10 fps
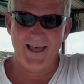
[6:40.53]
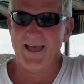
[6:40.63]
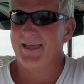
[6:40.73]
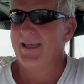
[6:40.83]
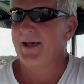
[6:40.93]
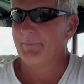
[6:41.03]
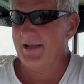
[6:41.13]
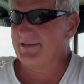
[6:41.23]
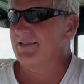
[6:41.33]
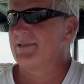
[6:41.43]
that,
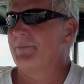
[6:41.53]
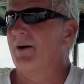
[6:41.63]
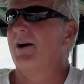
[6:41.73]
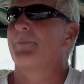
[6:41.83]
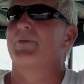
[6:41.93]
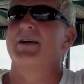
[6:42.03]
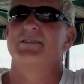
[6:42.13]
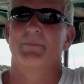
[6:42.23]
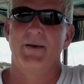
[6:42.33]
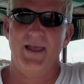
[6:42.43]
but it's a small
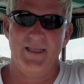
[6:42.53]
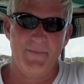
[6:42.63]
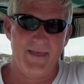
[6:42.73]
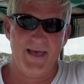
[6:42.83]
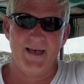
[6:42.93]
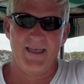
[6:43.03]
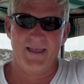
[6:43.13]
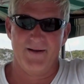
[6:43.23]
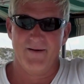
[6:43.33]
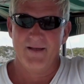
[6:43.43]
price to pay to be out
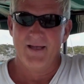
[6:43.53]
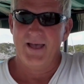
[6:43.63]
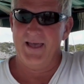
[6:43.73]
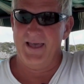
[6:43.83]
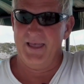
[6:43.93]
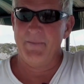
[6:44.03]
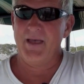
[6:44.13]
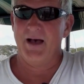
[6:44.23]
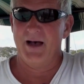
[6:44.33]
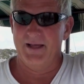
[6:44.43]
here. And to
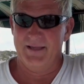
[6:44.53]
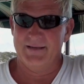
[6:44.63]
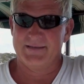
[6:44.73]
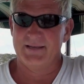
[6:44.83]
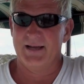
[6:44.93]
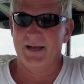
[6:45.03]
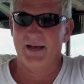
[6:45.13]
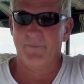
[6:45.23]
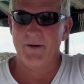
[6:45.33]
be honest, uh,